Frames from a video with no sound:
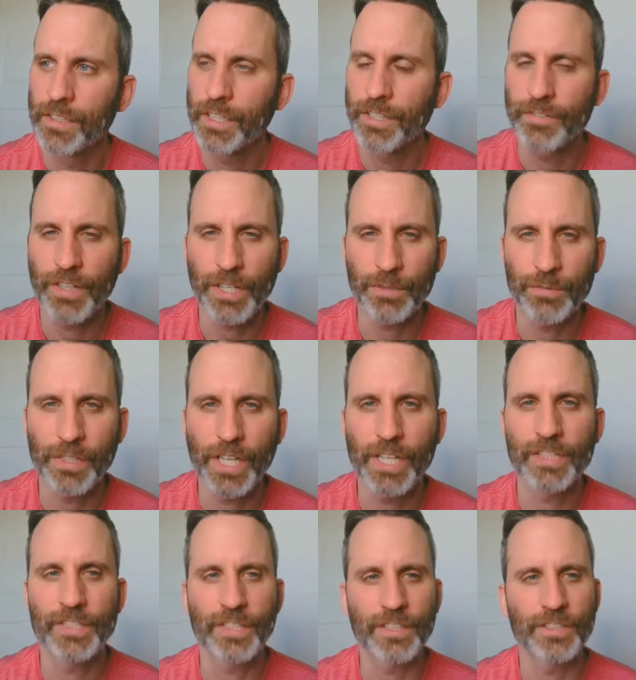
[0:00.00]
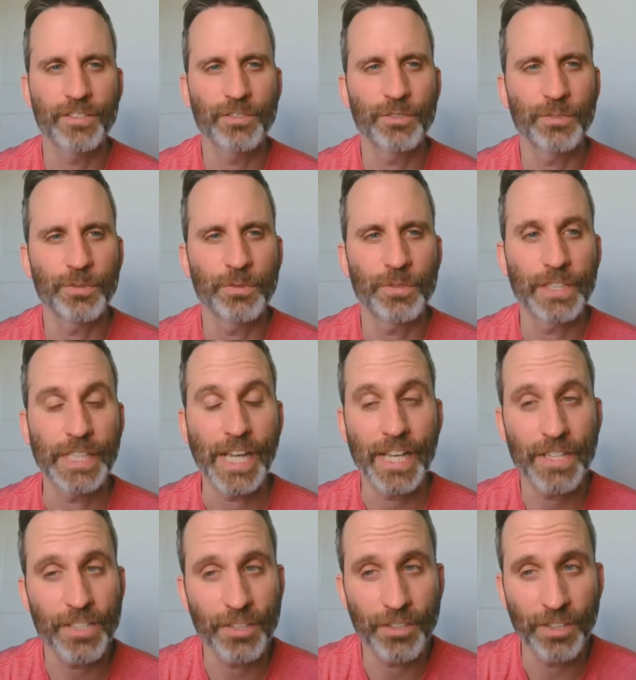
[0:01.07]
And if I can relate this to the
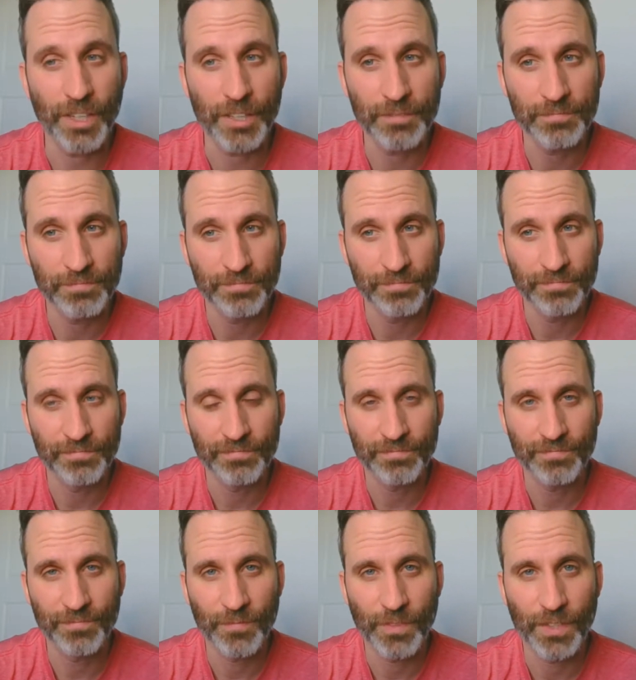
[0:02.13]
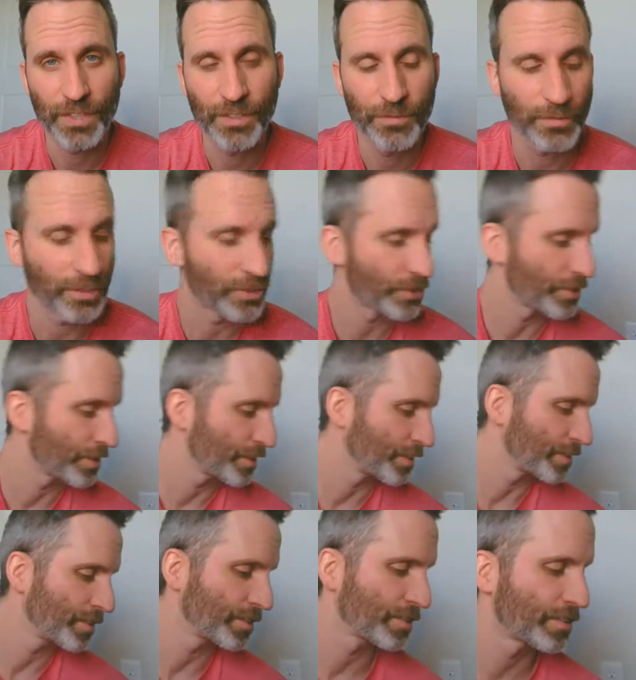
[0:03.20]
Enneagram, which
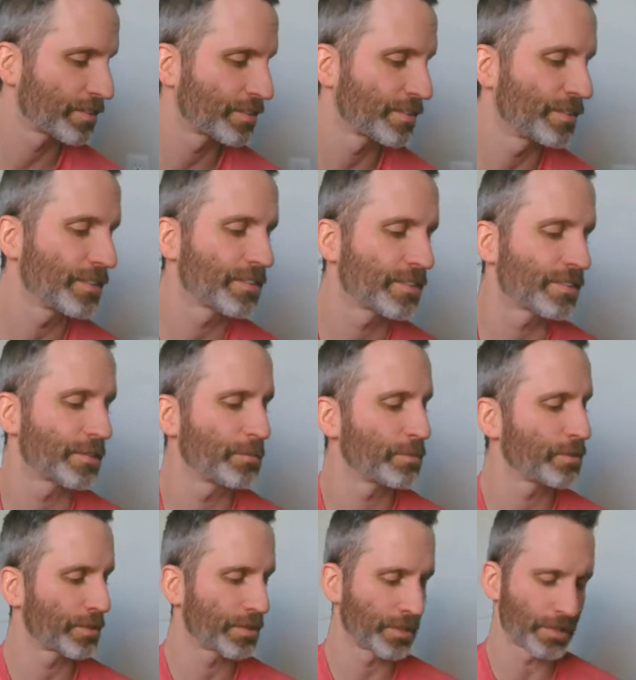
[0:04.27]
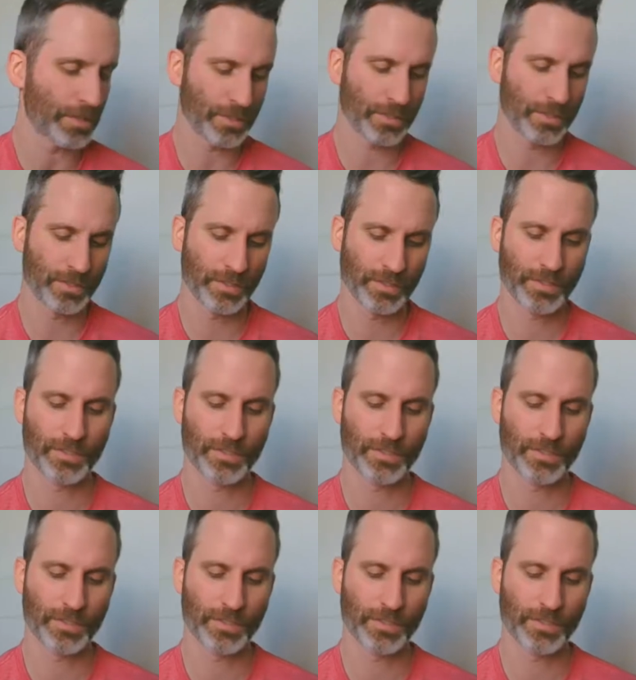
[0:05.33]
is this symbol here,